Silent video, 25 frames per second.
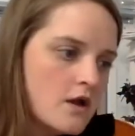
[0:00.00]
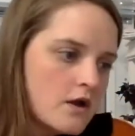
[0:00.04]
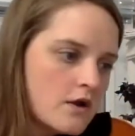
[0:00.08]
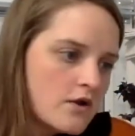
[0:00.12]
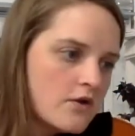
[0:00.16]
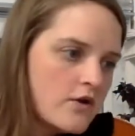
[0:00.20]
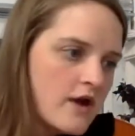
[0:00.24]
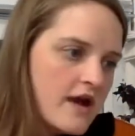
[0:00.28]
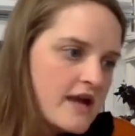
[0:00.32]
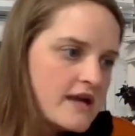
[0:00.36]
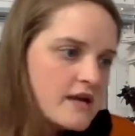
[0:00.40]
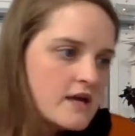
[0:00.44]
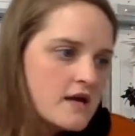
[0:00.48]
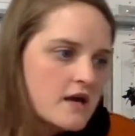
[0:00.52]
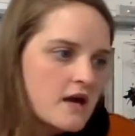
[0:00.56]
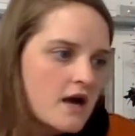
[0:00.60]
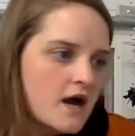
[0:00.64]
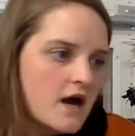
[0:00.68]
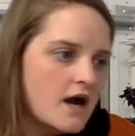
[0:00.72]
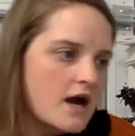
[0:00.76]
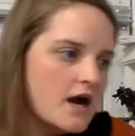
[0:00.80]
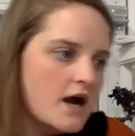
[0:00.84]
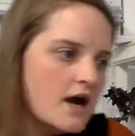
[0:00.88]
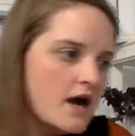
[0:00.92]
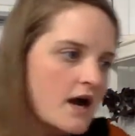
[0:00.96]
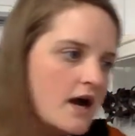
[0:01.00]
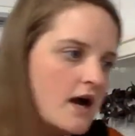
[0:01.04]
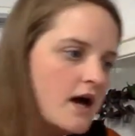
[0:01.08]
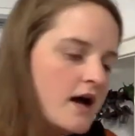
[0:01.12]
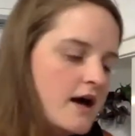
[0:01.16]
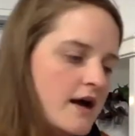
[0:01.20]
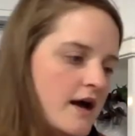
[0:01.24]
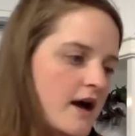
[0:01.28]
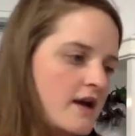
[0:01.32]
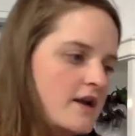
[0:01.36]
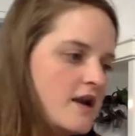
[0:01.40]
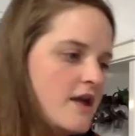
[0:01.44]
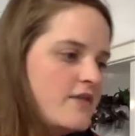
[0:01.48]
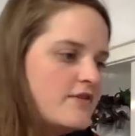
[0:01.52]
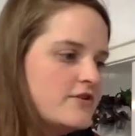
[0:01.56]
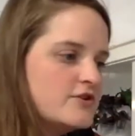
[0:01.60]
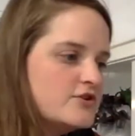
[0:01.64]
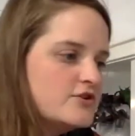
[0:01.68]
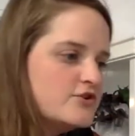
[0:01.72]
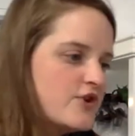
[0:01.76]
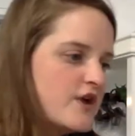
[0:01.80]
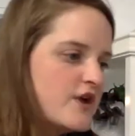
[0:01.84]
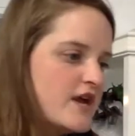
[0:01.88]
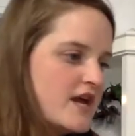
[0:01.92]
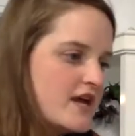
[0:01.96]
Great. Another
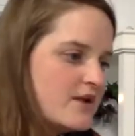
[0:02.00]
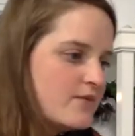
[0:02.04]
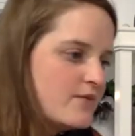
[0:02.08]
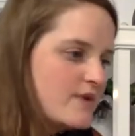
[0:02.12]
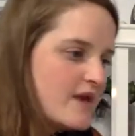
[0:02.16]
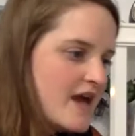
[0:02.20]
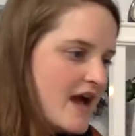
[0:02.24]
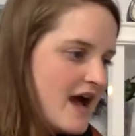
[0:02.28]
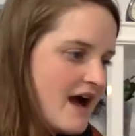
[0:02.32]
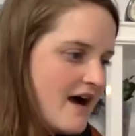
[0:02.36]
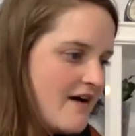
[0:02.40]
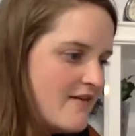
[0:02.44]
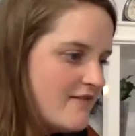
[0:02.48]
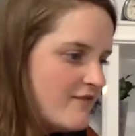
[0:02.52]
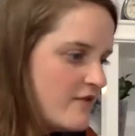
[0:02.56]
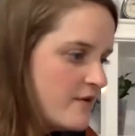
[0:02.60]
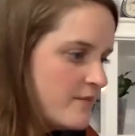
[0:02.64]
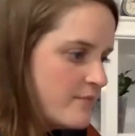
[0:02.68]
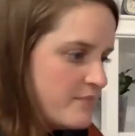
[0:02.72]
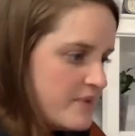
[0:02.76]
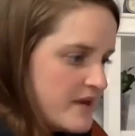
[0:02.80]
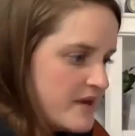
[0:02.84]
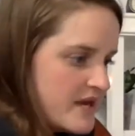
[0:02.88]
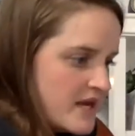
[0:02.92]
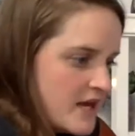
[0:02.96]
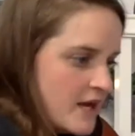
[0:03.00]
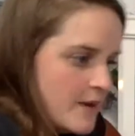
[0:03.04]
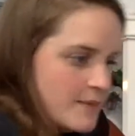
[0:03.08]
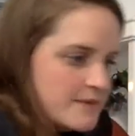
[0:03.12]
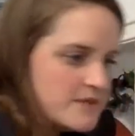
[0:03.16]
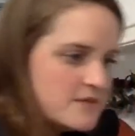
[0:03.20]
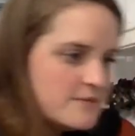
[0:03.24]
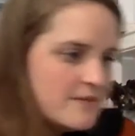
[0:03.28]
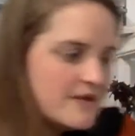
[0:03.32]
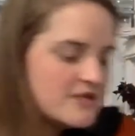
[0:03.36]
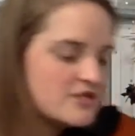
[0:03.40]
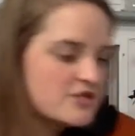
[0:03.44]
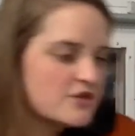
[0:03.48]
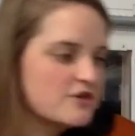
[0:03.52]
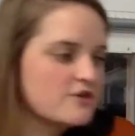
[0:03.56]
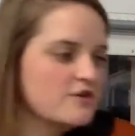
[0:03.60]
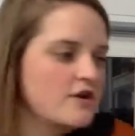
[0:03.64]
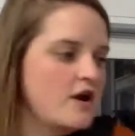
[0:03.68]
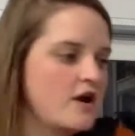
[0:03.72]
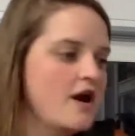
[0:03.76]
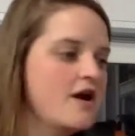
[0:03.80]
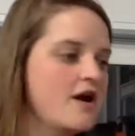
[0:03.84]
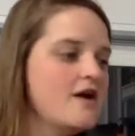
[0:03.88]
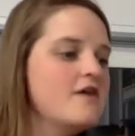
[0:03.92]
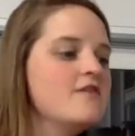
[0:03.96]
train, we have pick up to measure
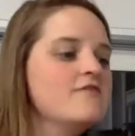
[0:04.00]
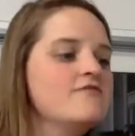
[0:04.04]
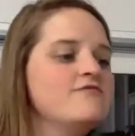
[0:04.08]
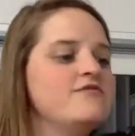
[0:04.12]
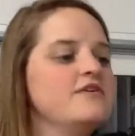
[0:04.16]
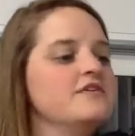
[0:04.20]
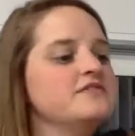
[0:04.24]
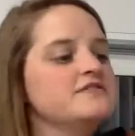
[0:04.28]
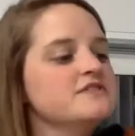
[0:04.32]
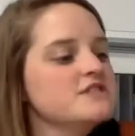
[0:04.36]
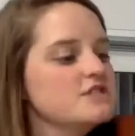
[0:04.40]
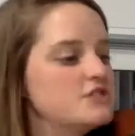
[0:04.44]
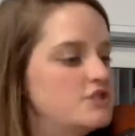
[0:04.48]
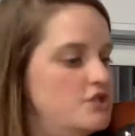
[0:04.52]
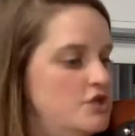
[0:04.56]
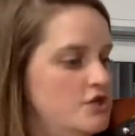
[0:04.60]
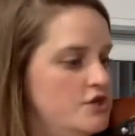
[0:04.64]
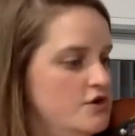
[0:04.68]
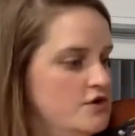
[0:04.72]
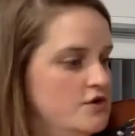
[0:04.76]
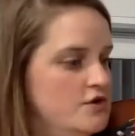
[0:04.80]
52.